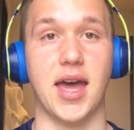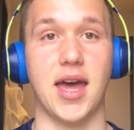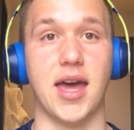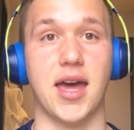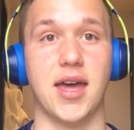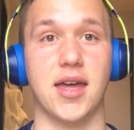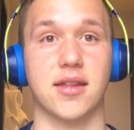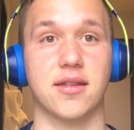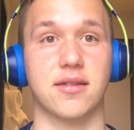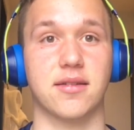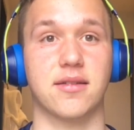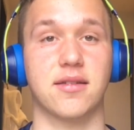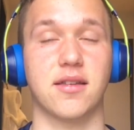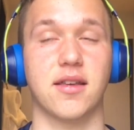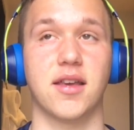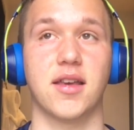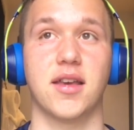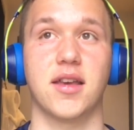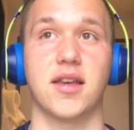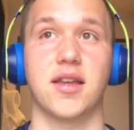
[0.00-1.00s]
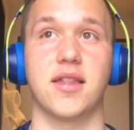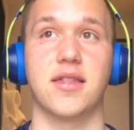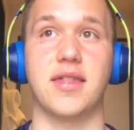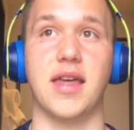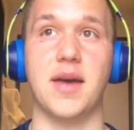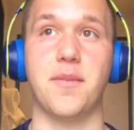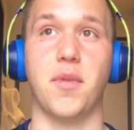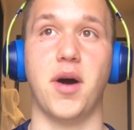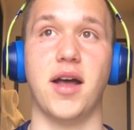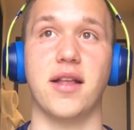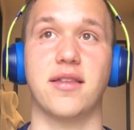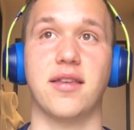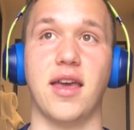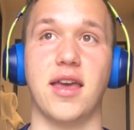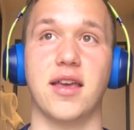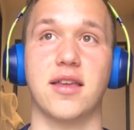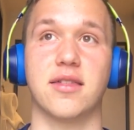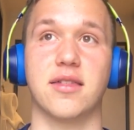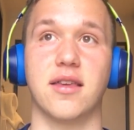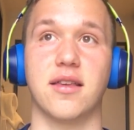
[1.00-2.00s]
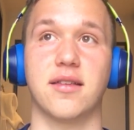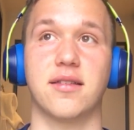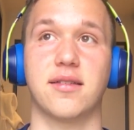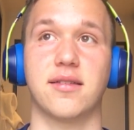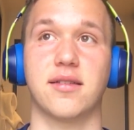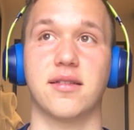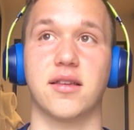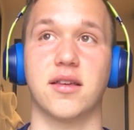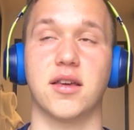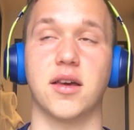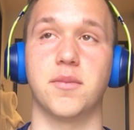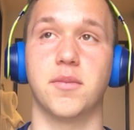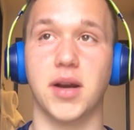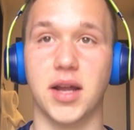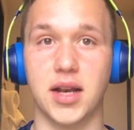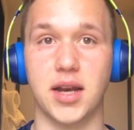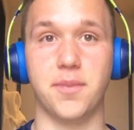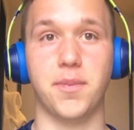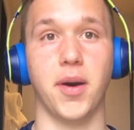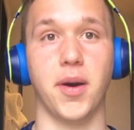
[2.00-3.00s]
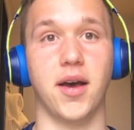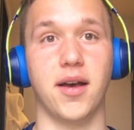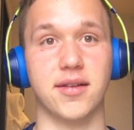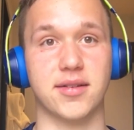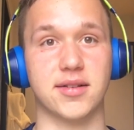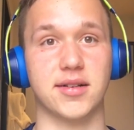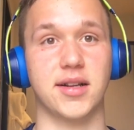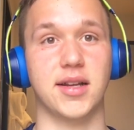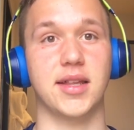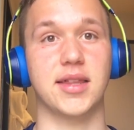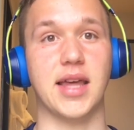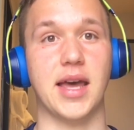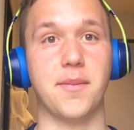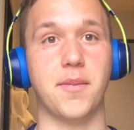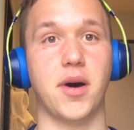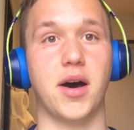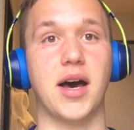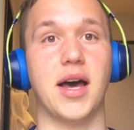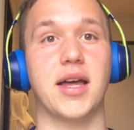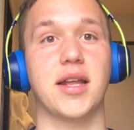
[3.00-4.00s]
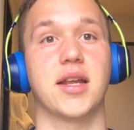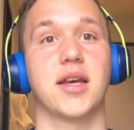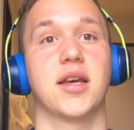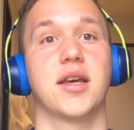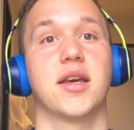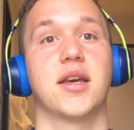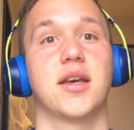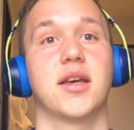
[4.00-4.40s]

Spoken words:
and they might take this completely personally. They might